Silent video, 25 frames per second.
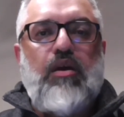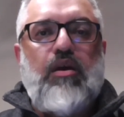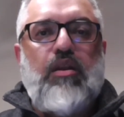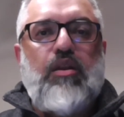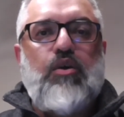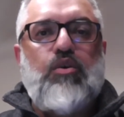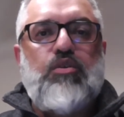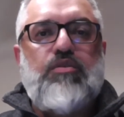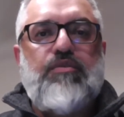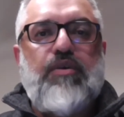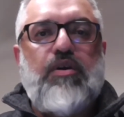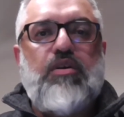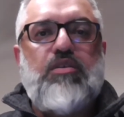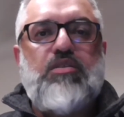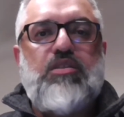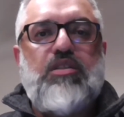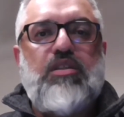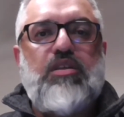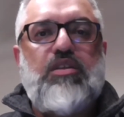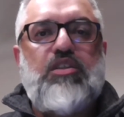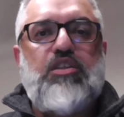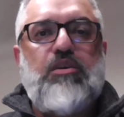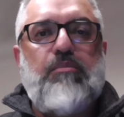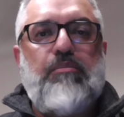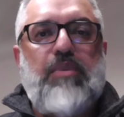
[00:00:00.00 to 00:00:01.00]
Now, as far as
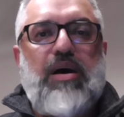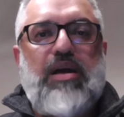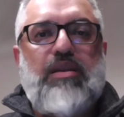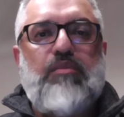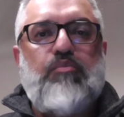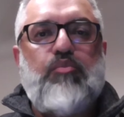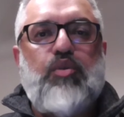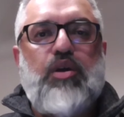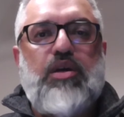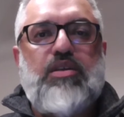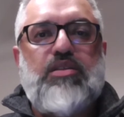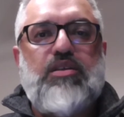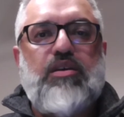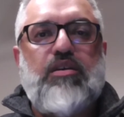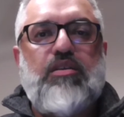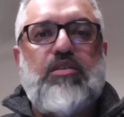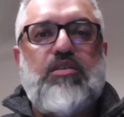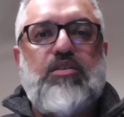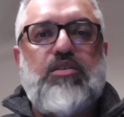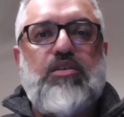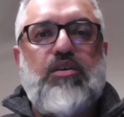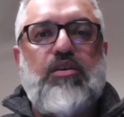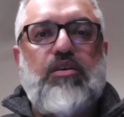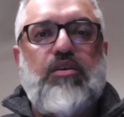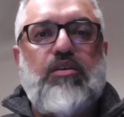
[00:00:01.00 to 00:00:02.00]
the Jamaat prayers are
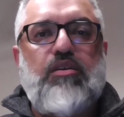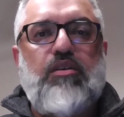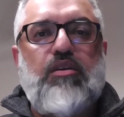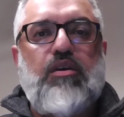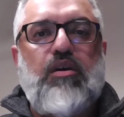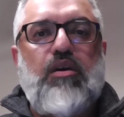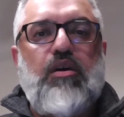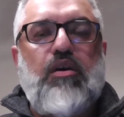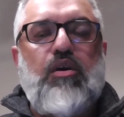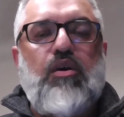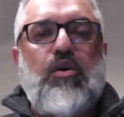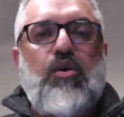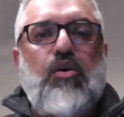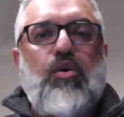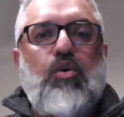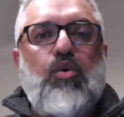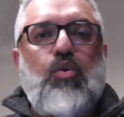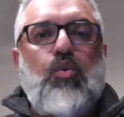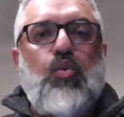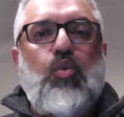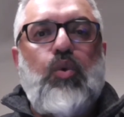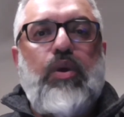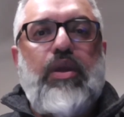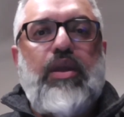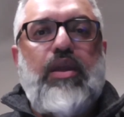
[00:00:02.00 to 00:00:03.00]
concerned,
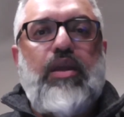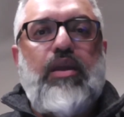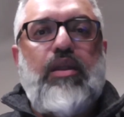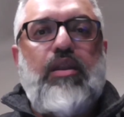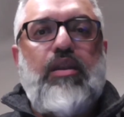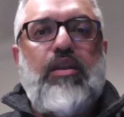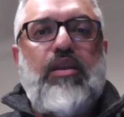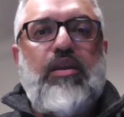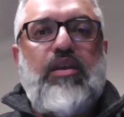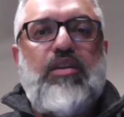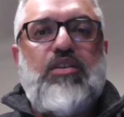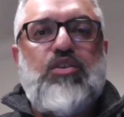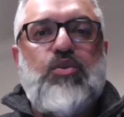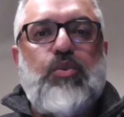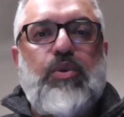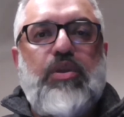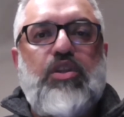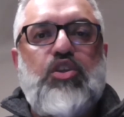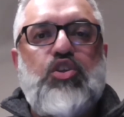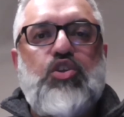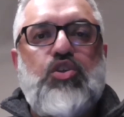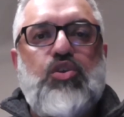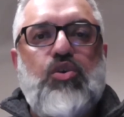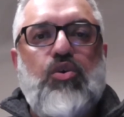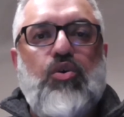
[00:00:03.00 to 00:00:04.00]
we need to
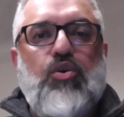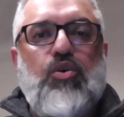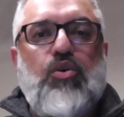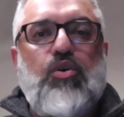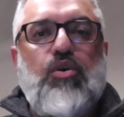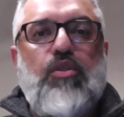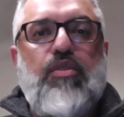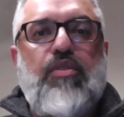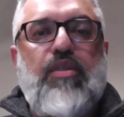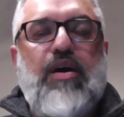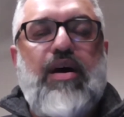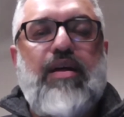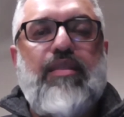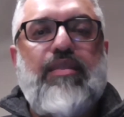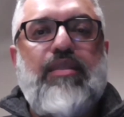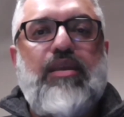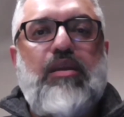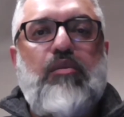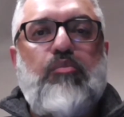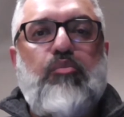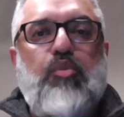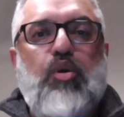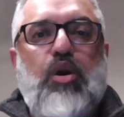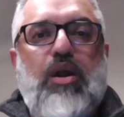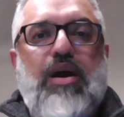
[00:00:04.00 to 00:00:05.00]
ensure that the
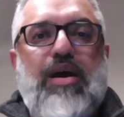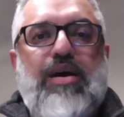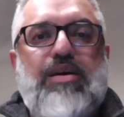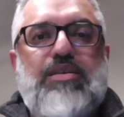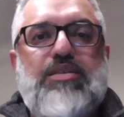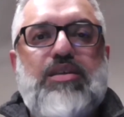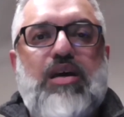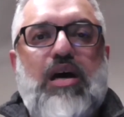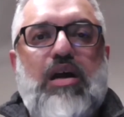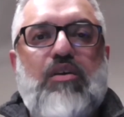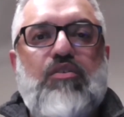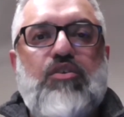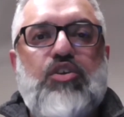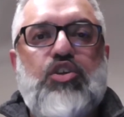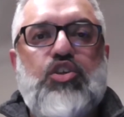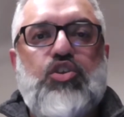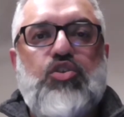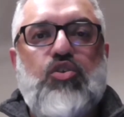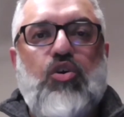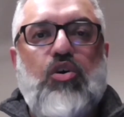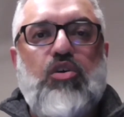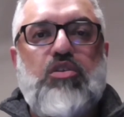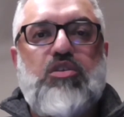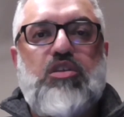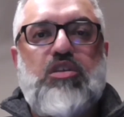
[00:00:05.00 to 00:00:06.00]
prayers are as
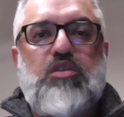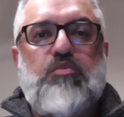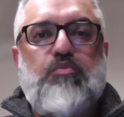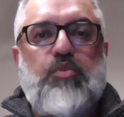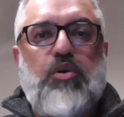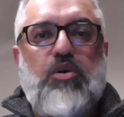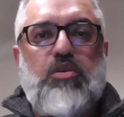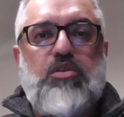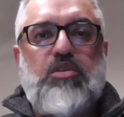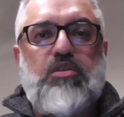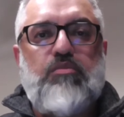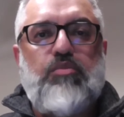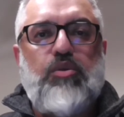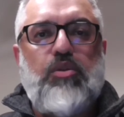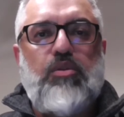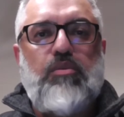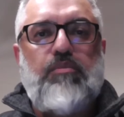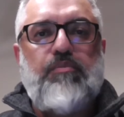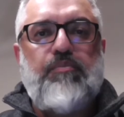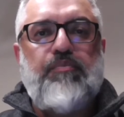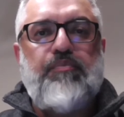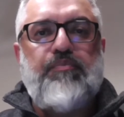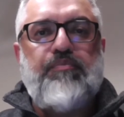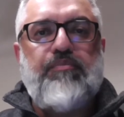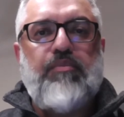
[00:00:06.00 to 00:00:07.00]
short as possible,